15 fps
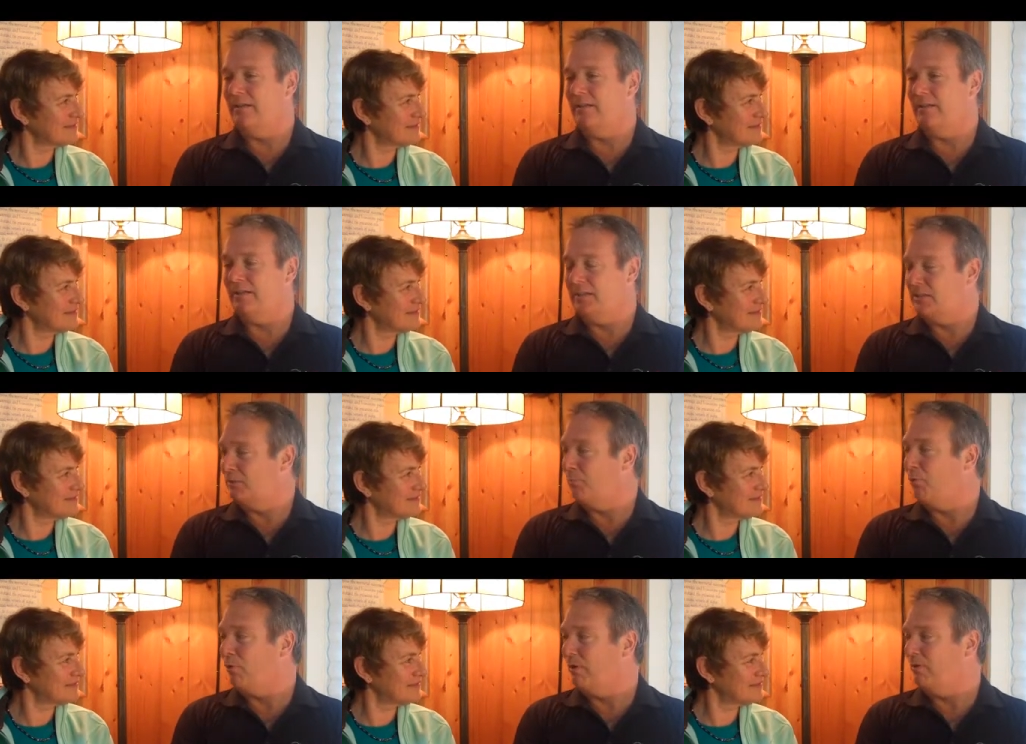Speaker 1: this
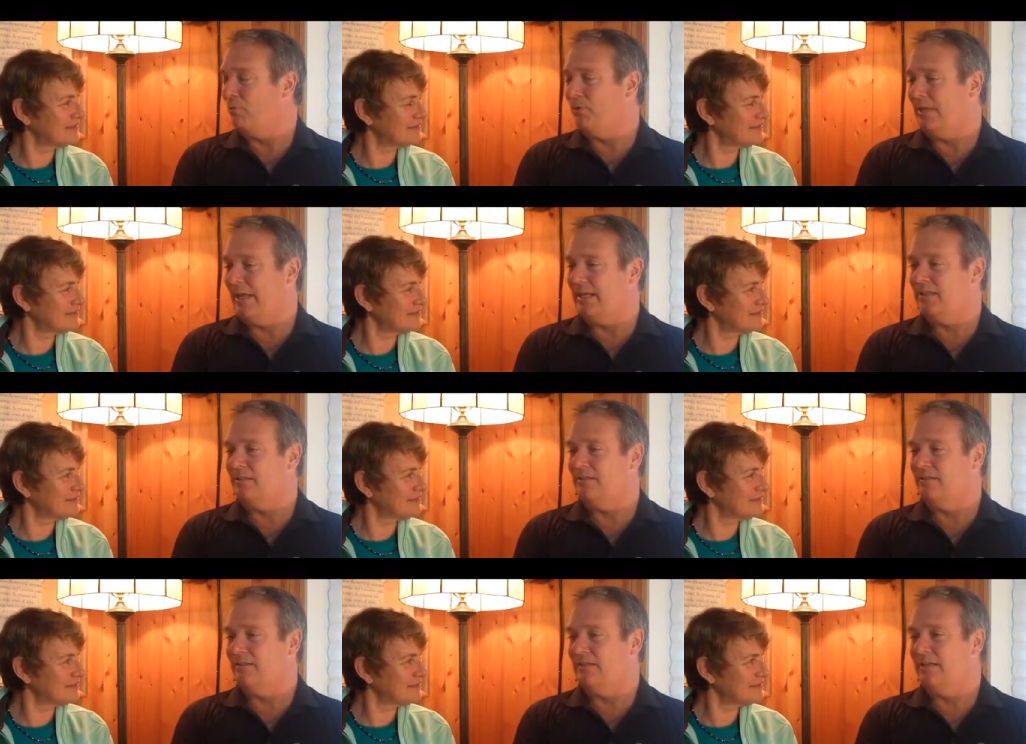sport will
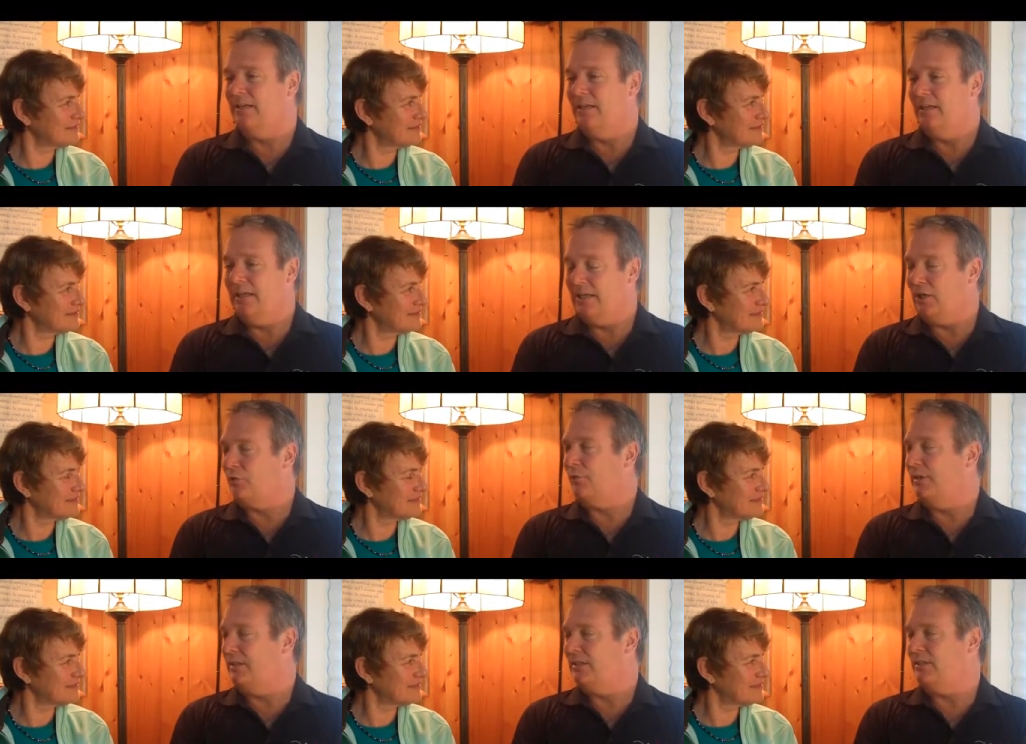actually
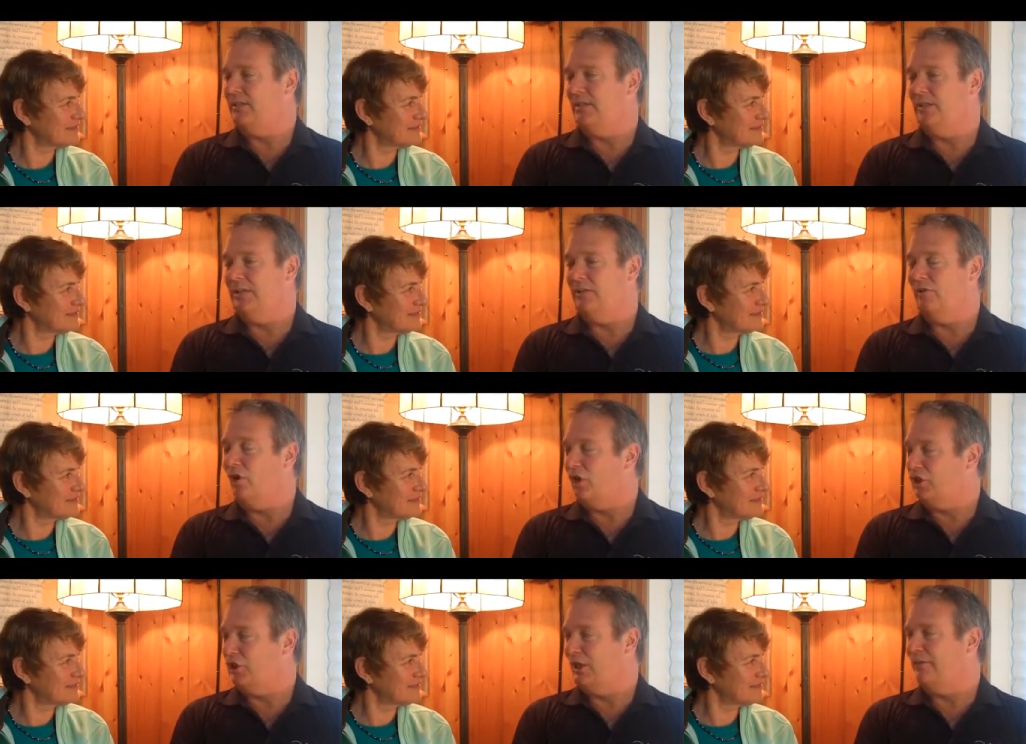increase the
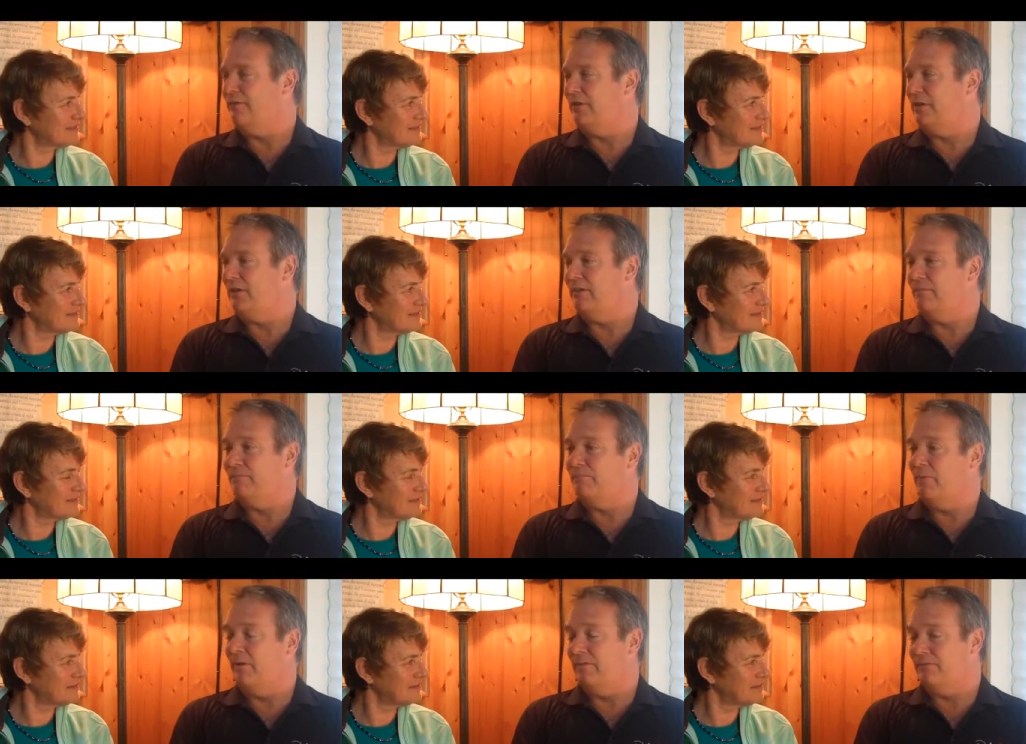longevity of,
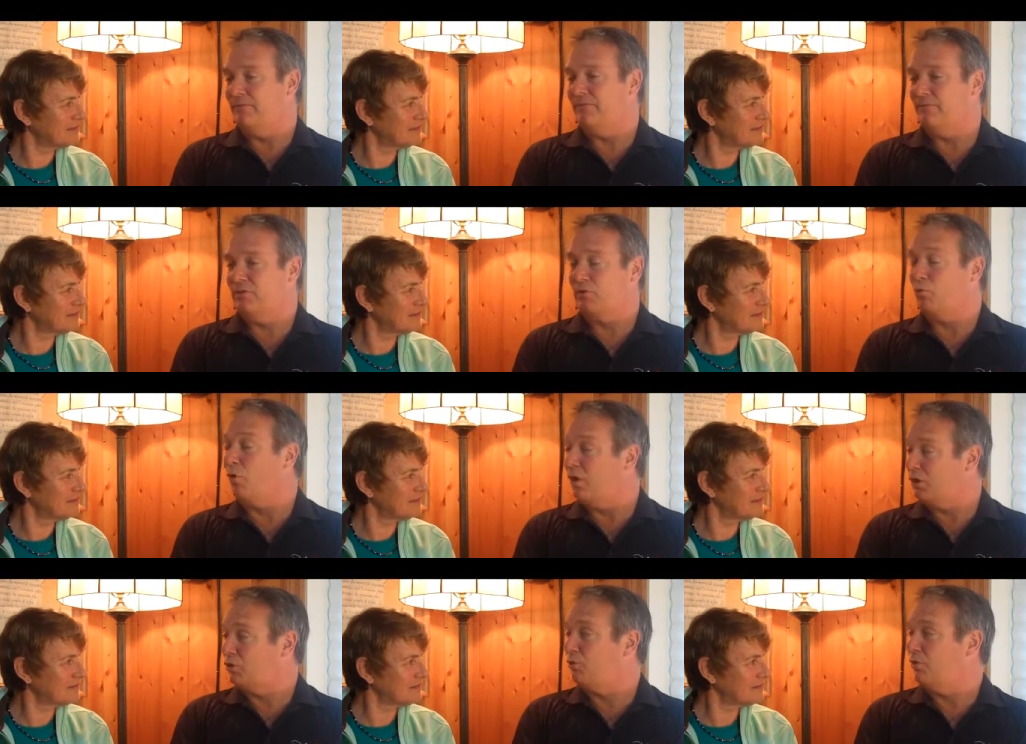of
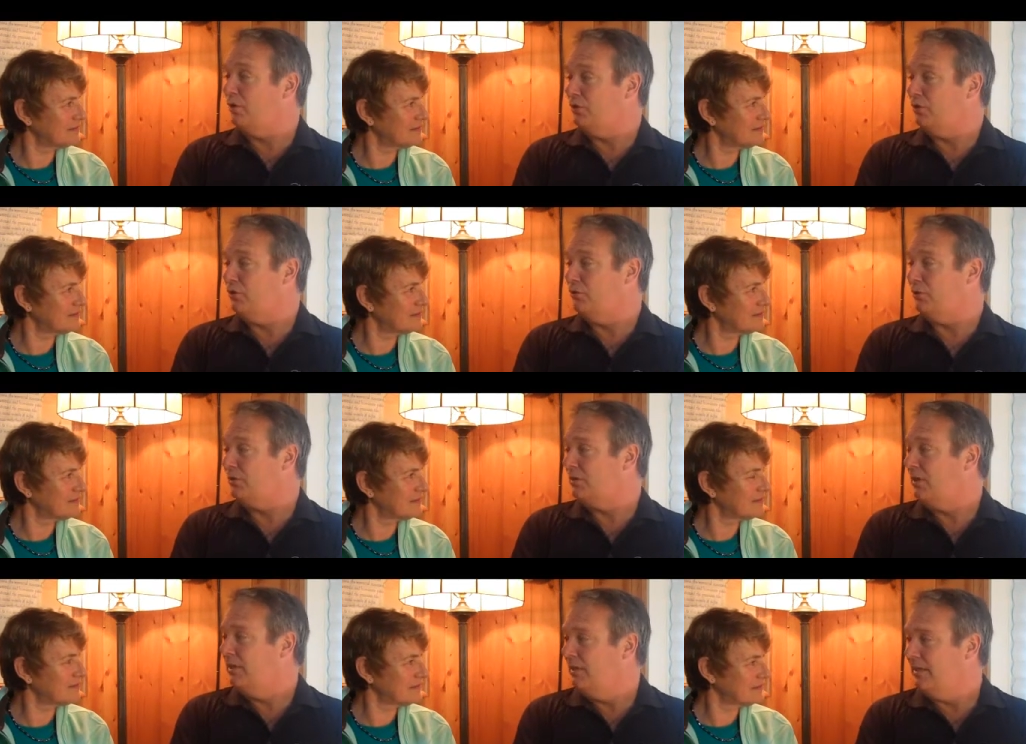squash court
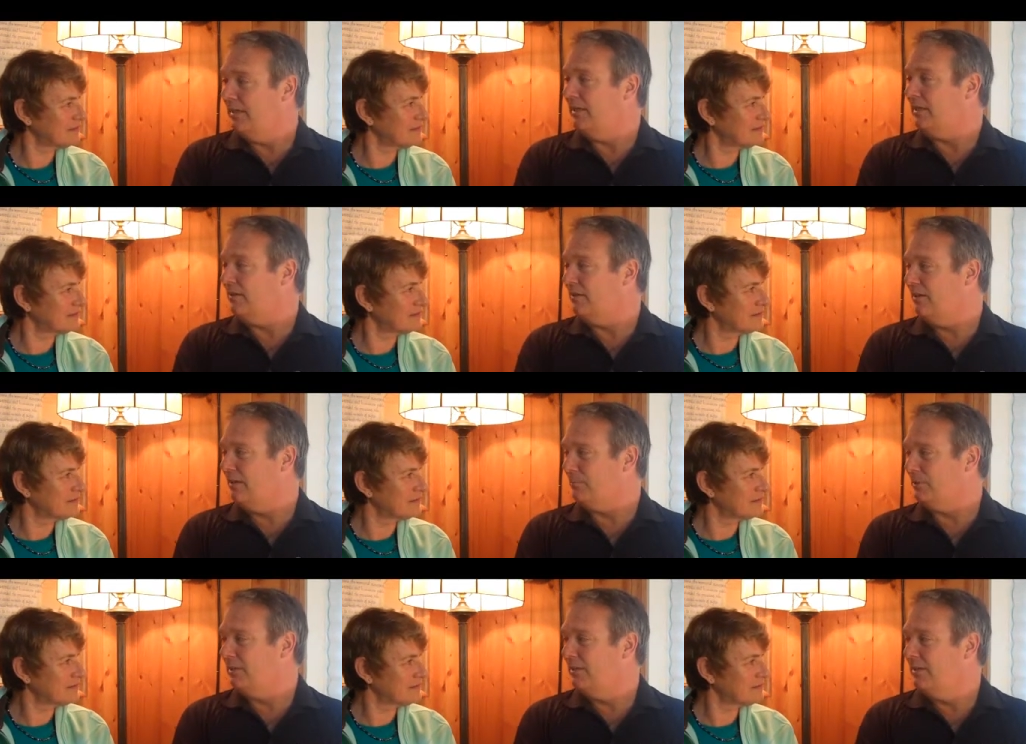use in
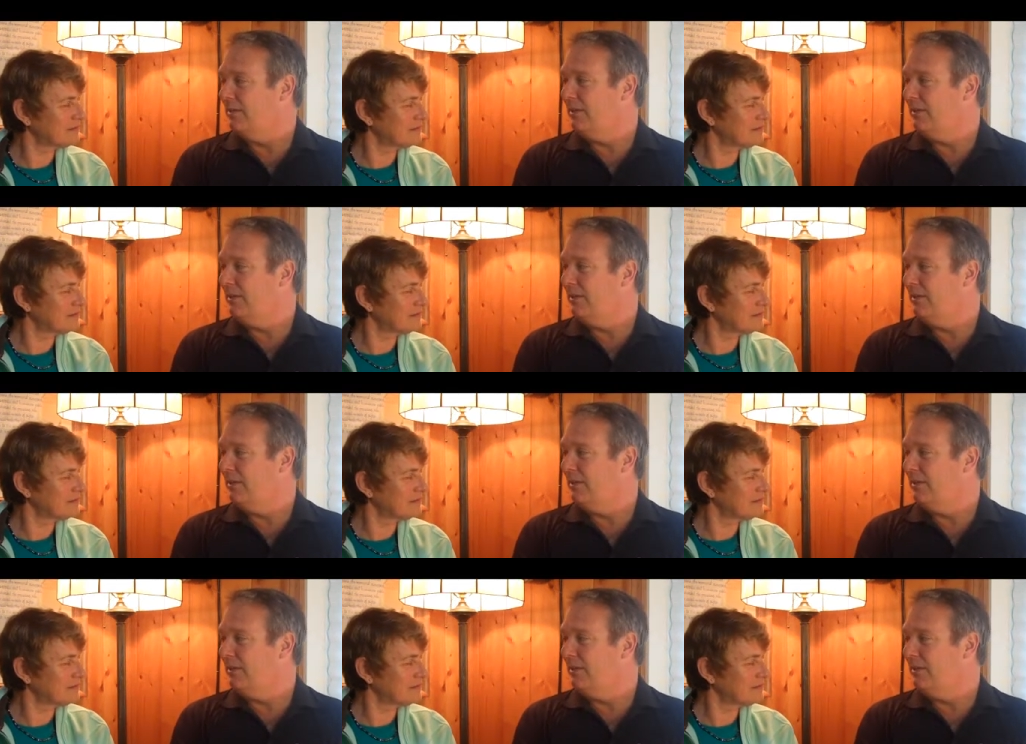clubs.